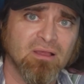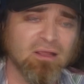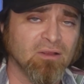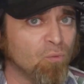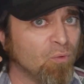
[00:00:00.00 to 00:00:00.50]

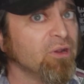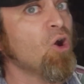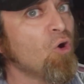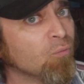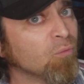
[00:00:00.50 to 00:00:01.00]
and
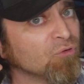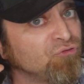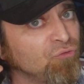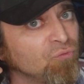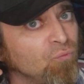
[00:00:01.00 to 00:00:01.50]
going over
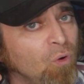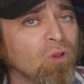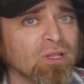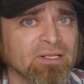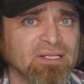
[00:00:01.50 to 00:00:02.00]
to the
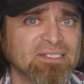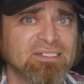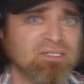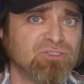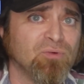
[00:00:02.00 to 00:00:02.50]
wall and
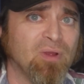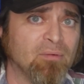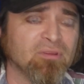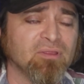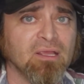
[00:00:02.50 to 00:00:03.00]
listening to
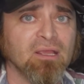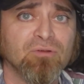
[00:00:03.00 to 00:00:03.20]
everything.